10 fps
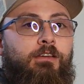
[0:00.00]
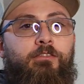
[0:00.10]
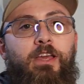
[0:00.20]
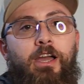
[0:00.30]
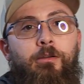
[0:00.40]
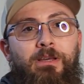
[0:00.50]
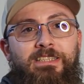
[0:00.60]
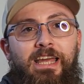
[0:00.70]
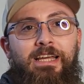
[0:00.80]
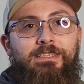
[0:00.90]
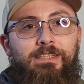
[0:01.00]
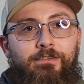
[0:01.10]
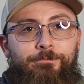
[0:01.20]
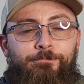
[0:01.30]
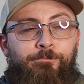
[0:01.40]
of the item as an asset
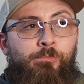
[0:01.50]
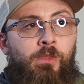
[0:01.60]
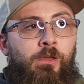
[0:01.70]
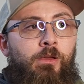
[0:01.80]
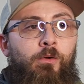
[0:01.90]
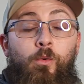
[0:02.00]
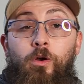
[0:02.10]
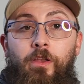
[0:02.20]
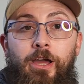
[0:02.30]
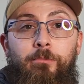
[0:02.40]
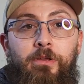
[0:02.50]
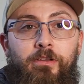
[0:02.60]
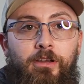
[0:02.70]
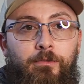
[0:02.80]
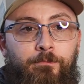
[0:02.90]
or a
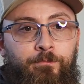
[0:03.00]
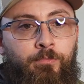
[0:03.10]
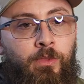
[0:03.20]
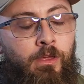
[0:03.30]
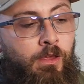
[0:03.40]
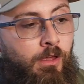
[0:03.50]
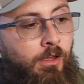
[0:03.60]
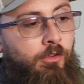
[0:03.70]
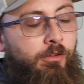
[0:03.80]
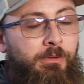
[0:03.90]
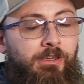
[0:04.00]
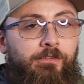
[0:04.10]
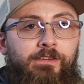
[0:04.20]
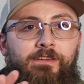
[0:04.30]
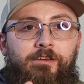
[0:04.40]
liability. So let me give
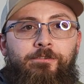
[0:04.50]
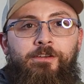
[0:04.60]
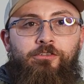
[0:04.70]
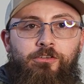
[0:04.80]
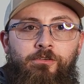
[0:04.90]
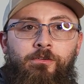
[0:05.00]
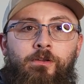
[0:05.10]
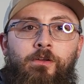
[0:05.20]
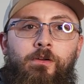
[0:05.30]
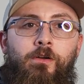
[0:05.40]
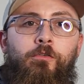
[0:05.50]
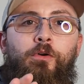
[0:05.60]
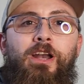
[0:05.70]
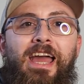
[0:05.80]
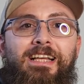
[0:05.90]
you the definition of what
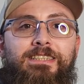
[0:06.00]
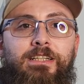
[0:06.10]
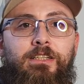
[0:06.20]
an asset